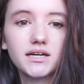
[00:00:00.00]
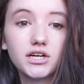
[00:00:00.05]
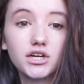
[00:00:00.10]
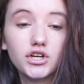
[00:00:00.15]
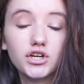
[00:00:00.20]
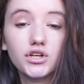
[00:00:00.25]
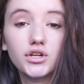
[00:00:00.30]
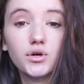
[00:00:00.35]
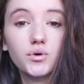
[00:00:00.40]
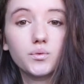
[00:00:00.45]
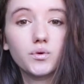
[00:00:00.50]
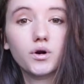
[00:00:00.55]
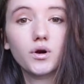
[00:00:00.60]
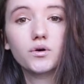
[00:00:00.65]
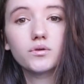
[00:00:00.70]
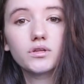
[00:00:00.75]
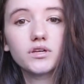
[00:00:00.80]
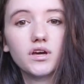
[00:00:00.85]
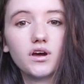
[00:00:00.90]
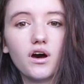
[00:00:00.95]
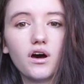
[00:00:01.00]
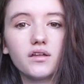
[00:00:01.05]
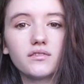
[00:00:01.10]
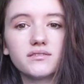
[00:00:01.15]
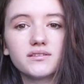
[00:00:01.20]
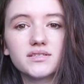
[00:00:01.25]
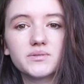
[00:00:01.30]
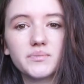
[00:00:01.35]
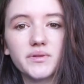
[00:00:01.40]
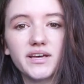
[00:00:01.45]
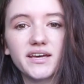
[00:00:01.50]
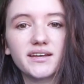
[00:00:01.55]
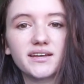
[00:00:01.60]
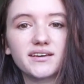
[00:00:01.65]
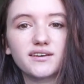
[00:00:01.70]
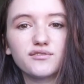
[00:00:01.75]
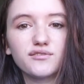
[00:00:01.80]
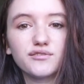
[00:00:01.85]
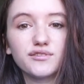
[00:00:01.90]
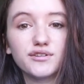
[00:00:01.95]
you know, we're only on this
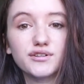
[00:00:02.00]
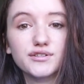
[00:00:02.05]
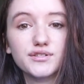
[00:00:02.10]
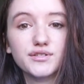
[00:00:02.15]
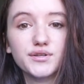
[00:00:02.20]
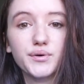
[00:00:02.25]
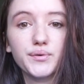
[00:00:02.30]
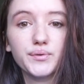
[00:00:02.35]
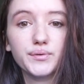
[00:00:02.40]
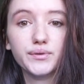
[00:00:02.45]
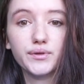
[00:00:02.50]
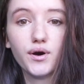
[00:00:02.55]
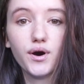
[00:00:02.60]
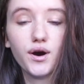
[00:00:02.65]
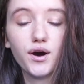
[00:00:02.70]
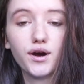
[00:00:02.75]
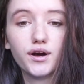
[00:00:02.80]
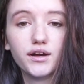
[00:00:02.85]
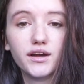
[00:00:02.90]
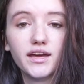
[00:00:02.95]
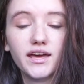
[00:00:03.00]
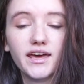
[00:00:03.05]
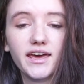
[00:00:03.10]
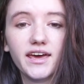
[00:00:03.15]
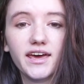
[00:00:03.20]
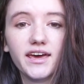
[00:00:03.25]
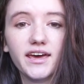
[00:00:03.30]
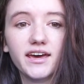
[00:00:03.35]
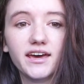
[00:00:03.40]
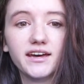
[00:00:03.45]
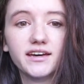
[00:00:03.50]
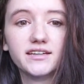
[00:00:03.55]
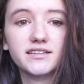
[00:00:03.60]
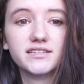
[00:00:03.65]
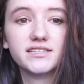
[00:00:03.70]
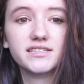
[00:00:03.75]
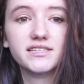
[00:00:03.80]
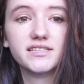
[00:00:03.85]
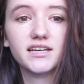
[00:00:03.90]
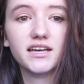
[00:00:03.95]
planet for so long,
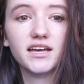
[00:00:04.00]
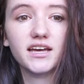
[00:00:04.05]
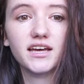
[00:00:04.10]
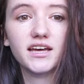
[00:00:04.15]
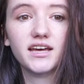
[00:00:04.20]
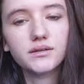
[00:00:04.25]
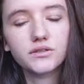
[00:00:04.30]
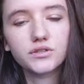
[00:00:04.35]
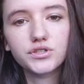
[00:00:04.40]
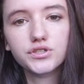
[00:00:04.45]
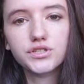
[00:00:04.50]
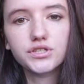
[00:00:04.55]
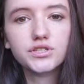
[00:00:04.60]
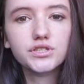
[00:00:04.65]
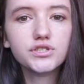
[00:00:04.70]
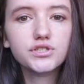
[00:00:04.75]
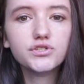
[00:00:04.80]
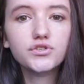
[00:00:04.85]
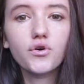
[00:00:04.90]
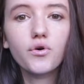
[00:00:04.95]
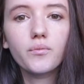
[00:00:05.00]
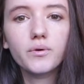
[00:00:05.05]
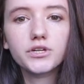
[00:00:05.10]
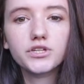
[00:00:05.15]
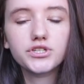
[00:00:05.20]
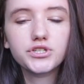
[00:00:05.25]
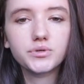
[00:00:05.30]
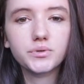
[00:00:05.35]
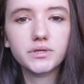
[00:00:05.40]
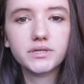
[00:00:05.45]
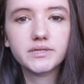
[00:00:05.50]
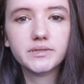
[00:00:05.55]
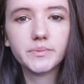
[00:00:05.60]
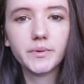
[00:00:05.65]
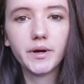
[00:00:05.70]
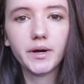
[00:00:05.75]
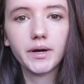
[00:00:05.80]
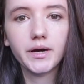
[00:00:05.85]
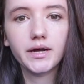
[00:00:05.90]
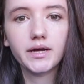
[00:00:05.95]
and there's just so much to
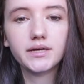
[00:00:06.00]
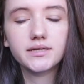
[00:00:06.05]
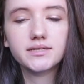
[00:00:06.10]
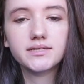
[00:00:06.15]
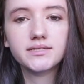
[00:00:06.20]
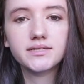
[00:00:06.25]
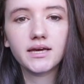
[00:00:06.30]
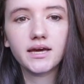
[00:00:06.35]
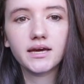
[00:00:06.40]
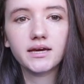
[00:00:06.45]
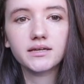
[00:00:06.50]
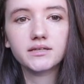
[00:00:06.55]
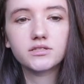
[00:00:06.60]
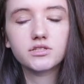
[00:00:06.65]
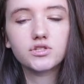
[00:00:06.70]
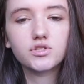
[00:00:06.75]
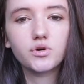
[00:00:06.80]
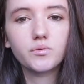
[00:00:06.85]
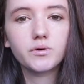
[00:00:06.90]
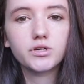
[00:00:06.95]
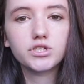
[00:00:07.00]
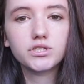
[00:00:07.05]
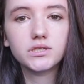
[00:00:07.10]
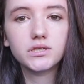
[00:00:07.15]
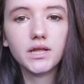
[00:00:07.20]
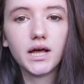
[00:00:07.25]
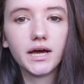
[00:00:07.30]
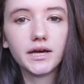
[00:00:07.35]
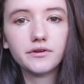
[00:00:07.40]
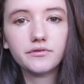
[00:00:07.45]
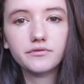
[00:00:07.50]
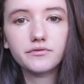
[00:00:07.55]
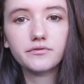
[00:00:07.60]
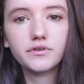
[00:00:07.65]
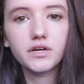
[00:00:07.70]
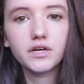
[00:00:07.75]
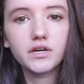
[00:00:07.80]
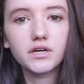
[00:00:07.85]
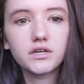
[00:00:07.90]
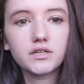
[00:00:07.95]
experience and so much life
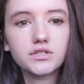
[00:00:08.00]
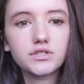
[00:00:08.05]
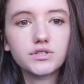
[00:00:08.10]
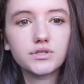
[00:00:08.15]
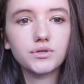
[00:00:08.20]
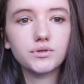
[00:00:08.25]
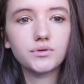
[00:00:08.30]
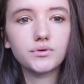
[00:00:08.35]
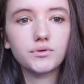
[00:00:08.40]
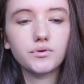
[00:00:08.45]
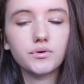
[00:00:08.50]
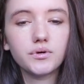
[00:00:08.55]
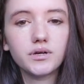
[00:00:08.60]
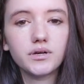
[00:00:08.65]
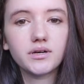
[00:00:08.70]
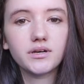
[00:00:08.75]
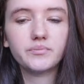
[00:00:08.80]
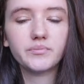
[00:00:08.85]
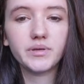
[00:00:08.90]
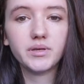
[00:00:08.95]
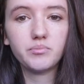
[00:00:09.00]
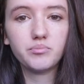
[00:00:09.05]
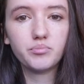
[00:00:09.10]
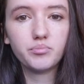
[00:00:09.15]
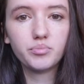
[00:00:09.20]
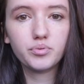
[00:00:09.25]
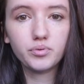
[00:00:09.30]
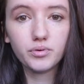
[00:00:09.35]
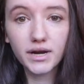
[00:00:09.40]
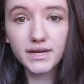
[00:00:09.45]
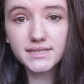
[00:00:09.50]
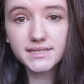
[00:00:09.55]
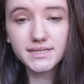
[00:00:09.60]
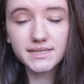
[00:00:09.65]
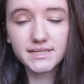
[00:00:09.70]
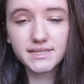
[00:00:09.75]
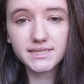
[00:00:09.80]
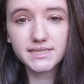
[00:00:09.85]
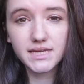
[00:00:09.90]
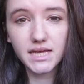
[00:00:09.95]
to be
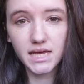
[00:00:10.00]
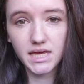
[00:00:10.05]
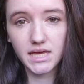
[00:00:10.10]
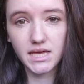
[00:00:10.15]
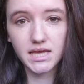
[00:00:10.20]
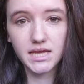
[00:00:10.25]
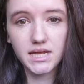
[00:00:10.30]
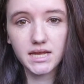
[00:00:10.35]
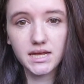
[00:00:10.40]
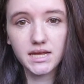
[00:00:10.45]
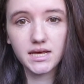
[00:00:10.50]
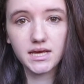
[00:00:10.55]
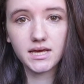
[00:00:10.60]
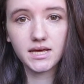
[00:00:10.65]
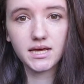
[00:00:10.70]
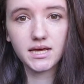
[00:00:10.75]
present in,